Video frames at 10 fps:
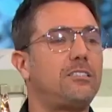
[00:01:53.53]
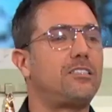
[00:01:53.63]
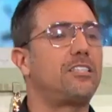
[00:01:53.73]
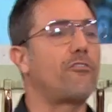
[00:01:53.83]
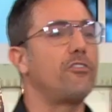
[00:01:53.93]
is
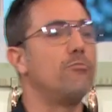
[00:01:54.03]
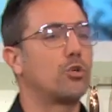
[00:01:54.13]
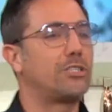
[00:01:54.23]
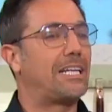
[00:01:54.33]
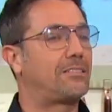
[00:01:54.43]
nothing more
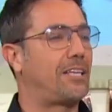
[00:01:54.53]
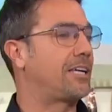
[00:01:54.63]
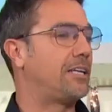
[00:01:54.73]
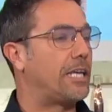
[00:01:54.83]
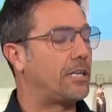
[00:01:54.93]
than a
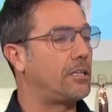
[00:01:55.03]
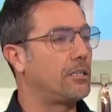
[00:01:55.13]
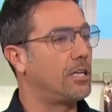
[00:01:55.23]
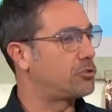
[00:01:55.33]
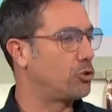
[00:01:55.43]
technique.
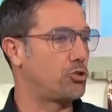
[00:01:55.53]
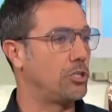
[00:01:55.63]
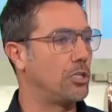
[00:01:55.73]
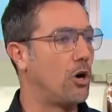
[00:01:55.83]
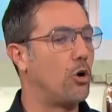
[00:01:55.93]
A sausage in
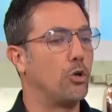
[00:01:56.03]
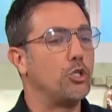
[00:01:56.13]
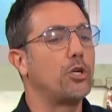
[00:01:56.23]
the hole. You